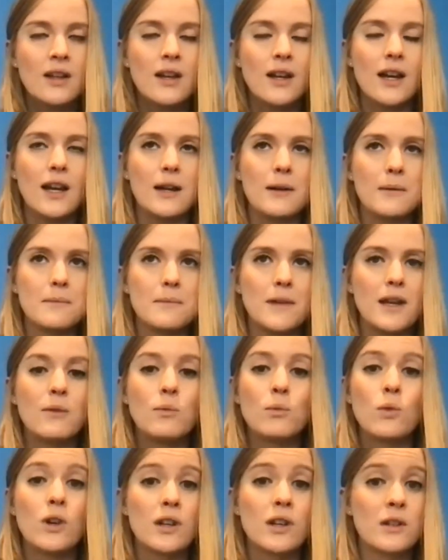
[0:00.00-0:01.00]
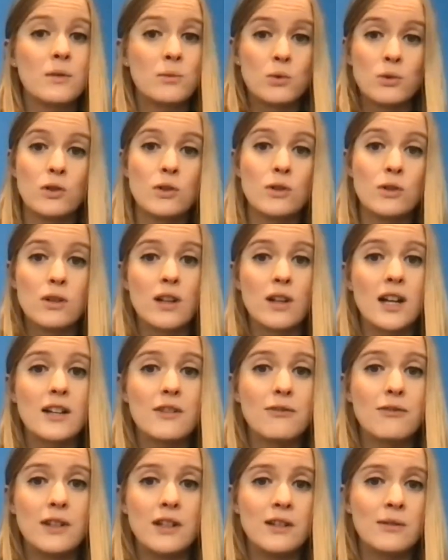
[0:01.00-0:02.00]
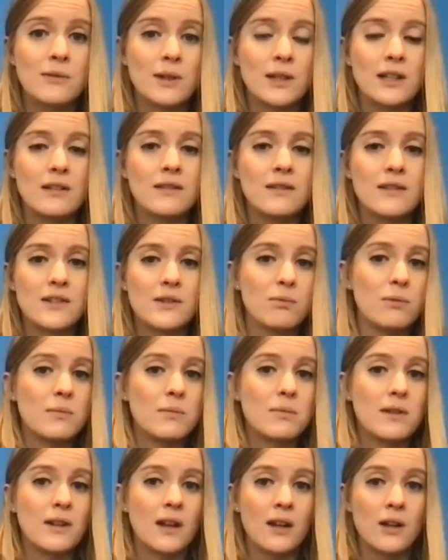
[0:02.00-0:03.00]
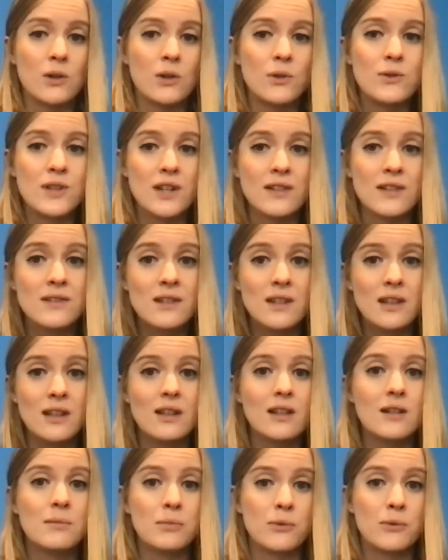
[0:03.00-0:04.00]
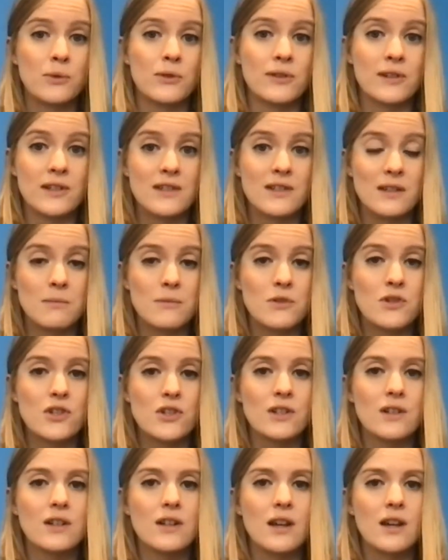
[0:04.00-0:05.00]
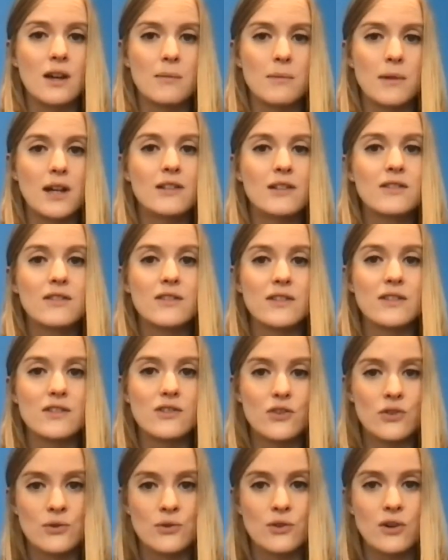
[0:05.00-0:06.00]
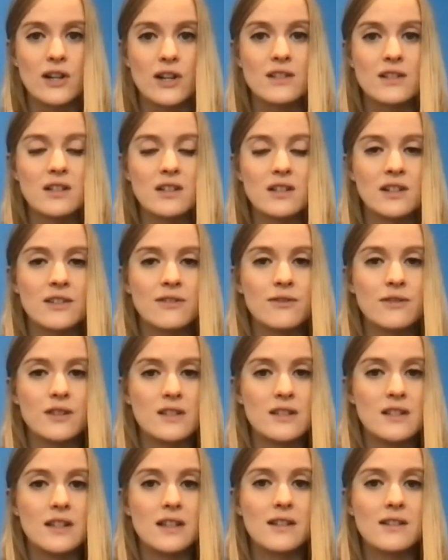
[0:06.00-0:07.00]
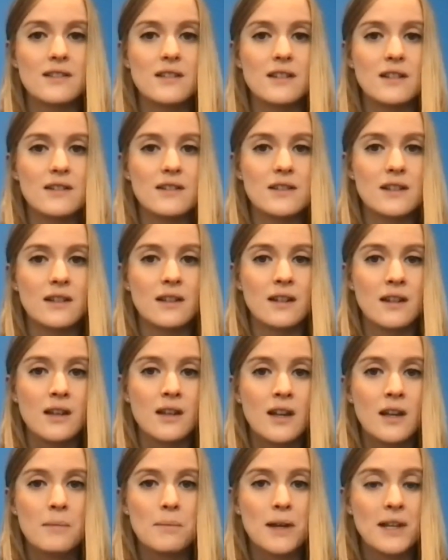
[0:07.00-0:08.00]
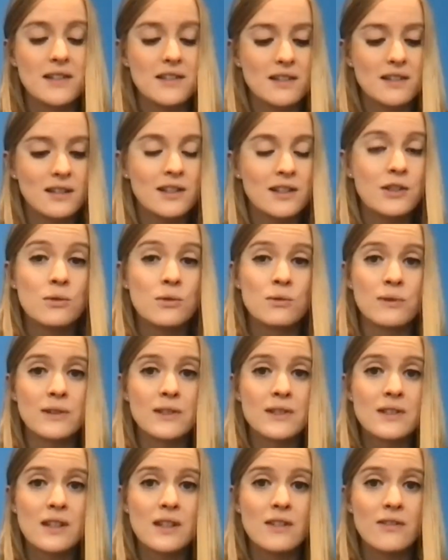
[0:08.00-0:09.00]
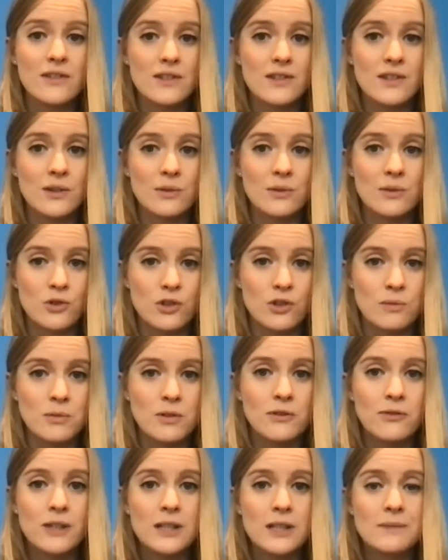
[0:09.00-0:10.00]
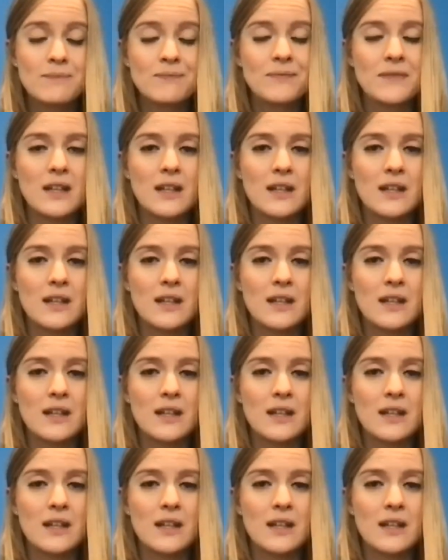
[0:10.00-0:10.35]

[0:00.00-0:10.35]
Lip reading: And what it will look like for anyone in this webinar who does get a border exemption under this new criteria for the tech sector, basically you'll receive a skilled job offer.